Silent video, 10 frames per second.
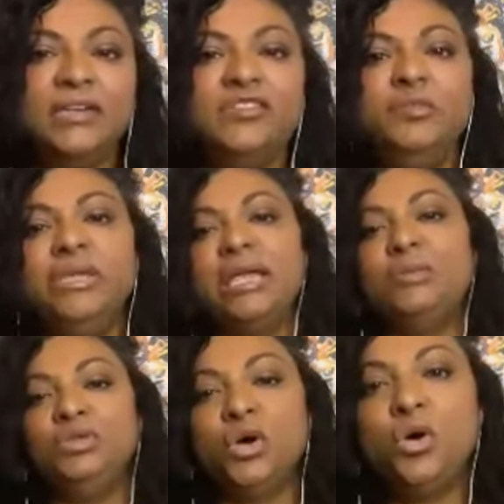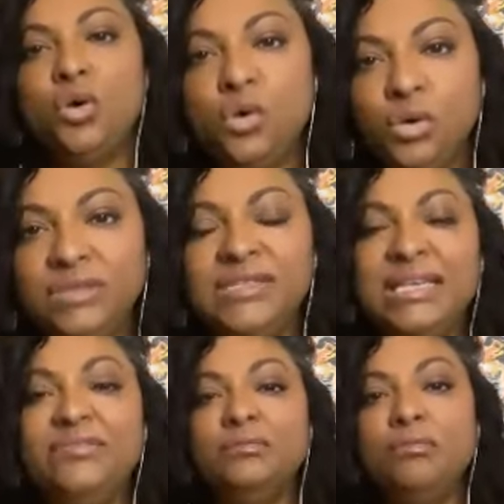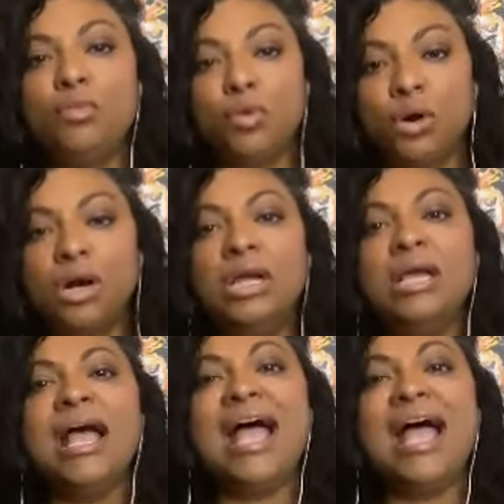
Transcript: to be able to hold even more